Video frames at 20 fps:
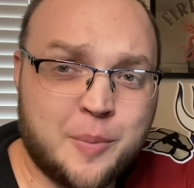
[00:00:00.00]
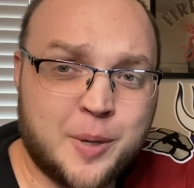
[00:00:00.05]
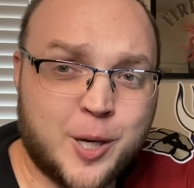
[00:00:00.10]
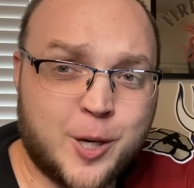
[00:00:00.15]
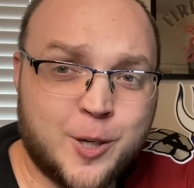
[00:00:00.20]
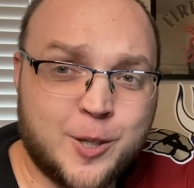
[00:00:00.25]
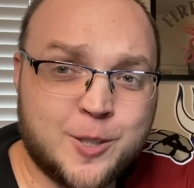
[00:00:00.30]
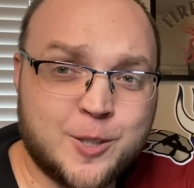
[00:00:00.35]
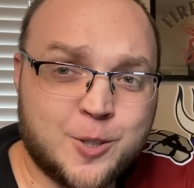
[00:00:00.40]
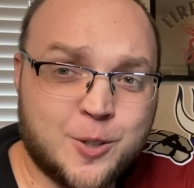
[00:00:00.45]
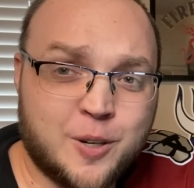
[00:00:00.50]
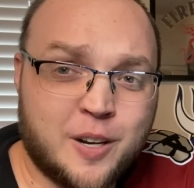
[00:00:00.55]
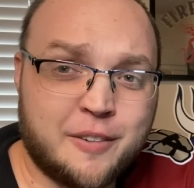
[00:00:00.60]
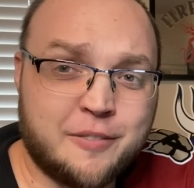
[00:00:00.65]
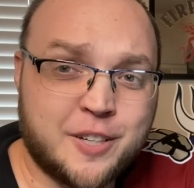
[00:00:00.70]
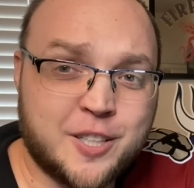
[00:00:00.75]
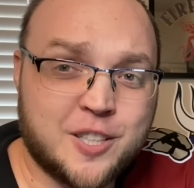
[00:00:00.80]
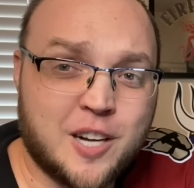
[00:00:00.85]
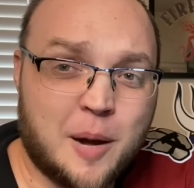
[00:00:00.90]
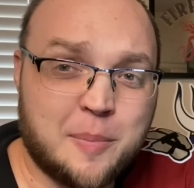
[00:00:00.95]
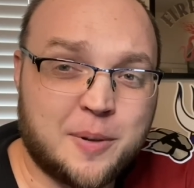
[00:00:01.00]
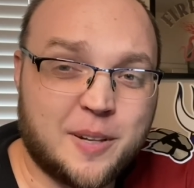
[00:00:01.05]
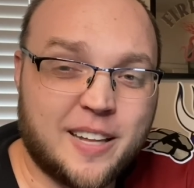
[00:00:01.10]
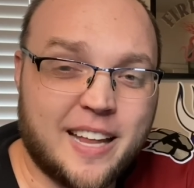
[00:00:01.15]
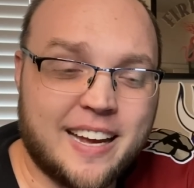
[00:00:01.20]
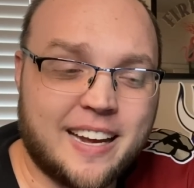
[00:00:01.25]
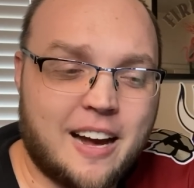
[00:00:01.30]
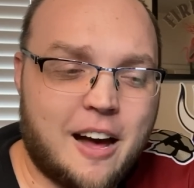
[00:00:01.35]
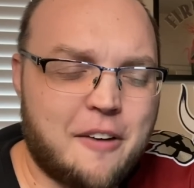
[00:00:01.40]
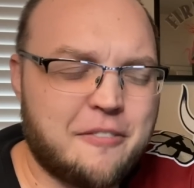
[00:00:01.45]
He couldn't do it if he chopped a
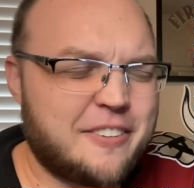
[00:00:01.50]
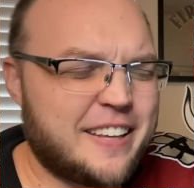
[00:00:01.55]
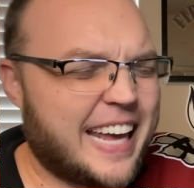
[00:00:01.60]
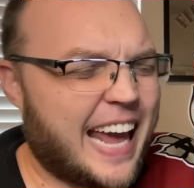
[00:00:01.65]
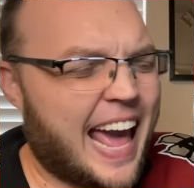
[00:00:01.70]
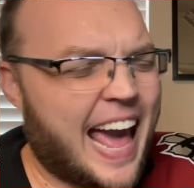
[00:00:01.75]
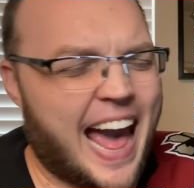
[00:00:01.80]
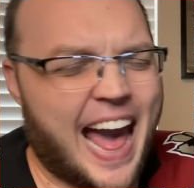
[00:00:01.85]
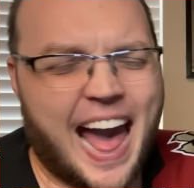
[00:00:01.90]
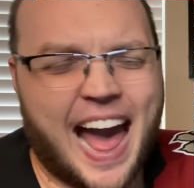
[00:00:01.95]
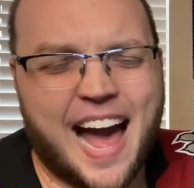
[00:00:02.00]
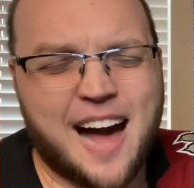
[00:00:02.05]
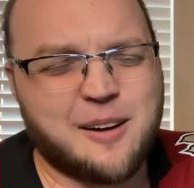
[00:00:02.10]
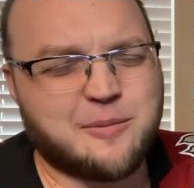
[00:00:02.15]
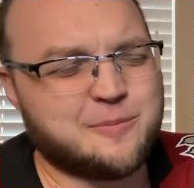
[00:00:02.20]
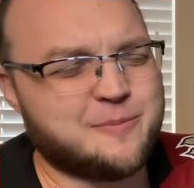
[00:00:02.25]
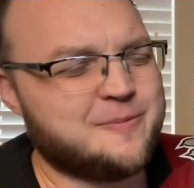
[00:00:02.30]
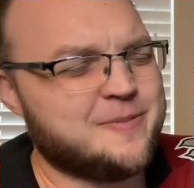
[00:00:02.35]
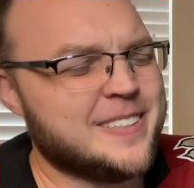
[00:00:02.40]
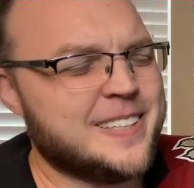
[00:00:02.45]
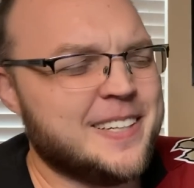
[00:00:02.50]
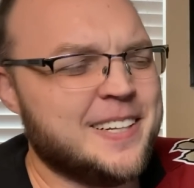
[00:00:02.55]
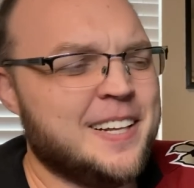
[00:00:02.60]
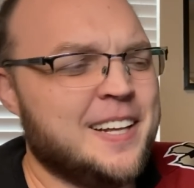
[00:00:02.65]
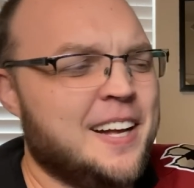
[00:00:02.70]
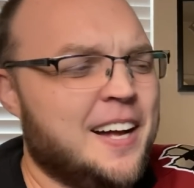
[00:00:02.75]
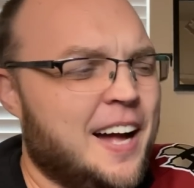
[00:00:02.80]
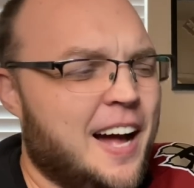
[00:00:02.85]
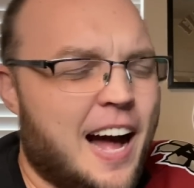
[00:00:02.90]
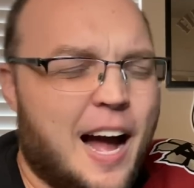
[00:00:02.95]
leg off. Yeah,
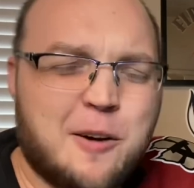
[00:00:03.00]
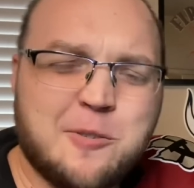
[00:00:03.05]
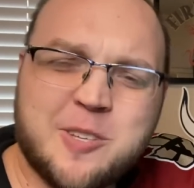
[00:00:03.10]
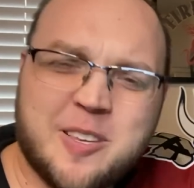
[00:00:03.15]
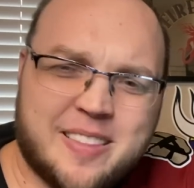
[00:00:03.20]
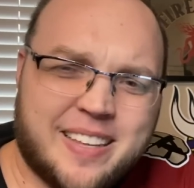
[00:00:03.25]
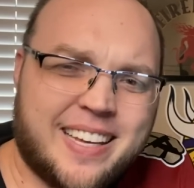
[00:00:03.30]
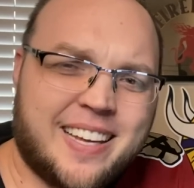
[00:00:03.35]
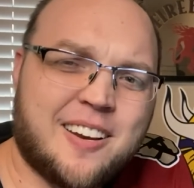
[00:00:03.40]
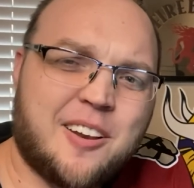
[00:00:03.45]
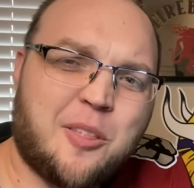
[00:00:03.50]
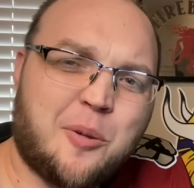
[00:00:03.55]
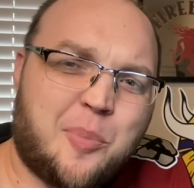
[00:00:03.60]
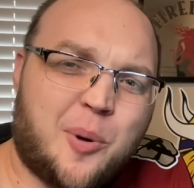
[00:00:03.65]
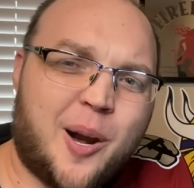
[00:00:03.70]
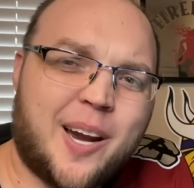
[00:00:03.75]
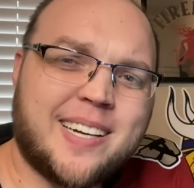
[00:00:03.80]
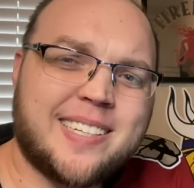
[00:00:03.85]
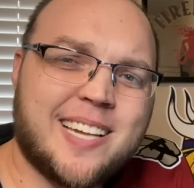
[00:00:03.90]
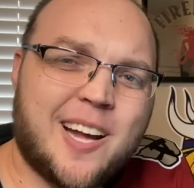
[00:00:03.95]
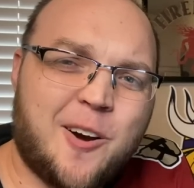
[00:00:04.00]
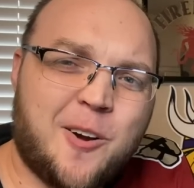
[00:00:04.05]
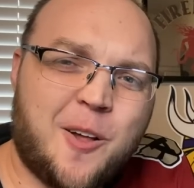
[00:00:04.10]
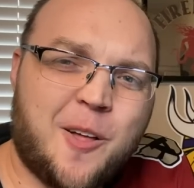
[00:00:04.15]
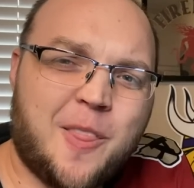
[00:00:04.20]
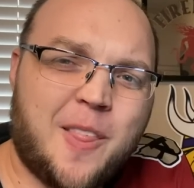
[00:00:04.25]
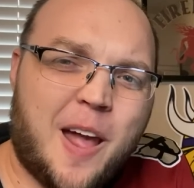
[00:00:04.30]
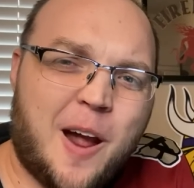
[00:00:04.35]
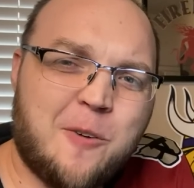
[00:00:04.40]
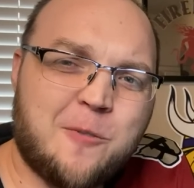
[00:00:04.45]
I was at the end of the breakdown
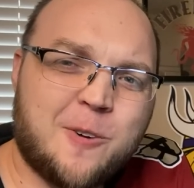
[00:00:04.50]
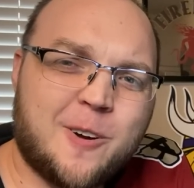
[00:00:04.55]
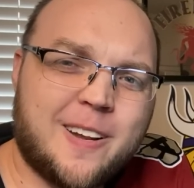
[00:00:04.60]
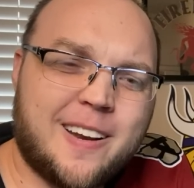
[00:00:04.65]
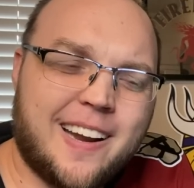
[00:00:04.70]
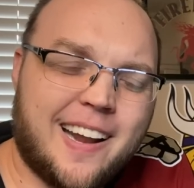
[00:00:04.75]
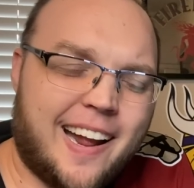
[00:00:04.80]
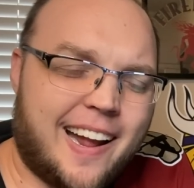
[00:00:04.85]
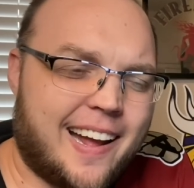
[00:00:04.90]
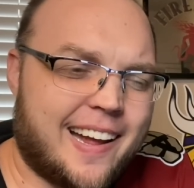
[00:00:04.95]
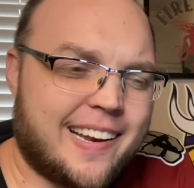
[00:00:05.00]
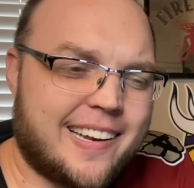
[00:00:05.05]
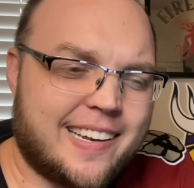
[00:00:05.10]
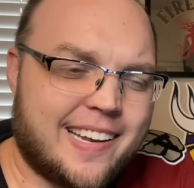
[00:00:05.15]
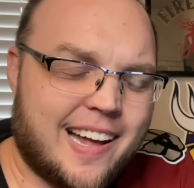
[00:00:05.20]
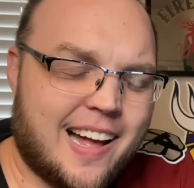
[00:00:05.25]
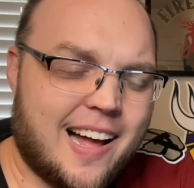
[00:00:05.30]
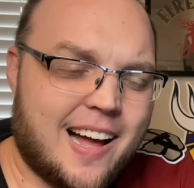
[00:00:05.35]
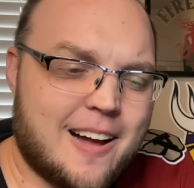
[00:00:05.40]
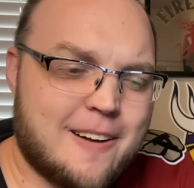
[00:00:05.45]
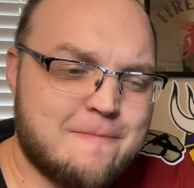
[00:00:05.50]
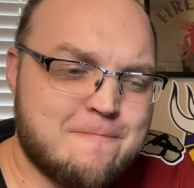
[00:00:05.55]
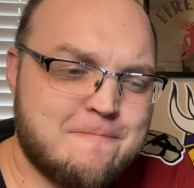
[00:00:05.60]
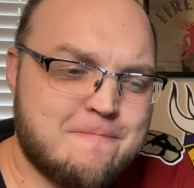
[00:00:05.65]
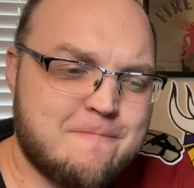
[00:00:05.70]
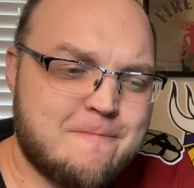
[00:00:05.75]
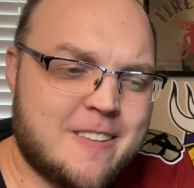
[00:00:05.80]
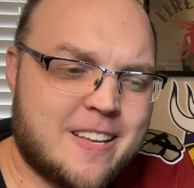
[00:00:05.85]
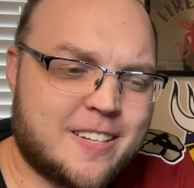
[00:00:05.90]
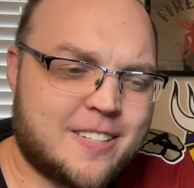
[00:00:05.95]
on that one, and
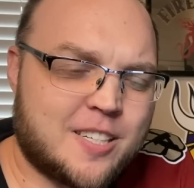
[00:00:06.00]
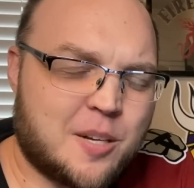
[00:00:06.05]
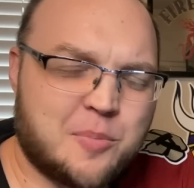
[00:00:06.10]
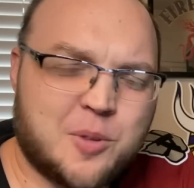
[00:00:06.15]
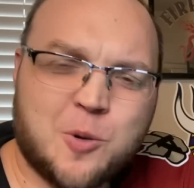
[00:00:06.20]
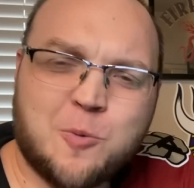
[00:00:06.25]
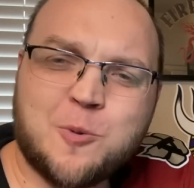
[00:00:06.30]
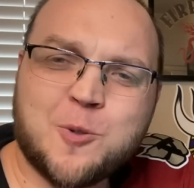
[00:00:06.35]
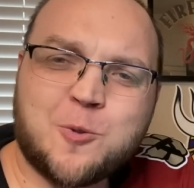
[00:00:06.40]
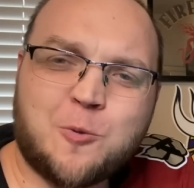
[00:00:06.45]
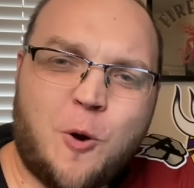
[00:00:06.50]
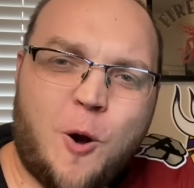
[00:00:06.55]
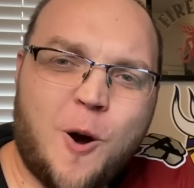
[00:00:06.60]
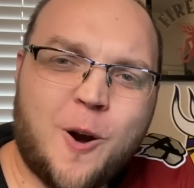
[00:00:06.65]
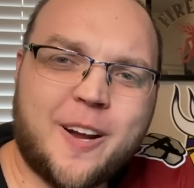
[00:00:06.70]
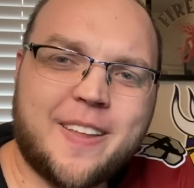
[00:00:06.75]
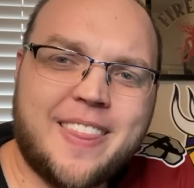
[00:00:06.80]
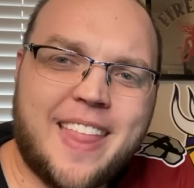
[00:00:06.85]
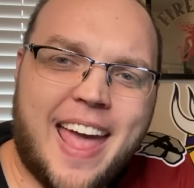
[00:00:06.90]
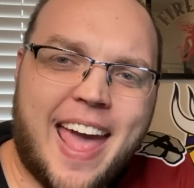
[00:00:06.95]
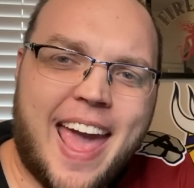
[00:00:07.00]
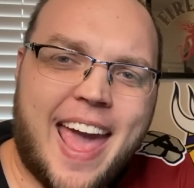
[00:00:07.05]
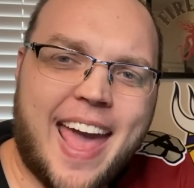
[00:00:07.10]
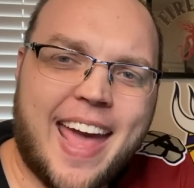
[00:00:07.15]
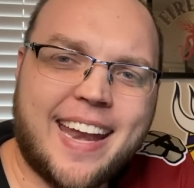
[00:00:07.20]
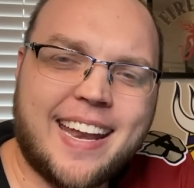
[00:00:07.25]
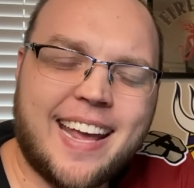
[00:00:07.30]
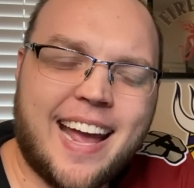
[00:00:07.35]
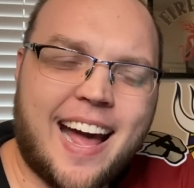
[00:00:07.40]
something was wrong in the head.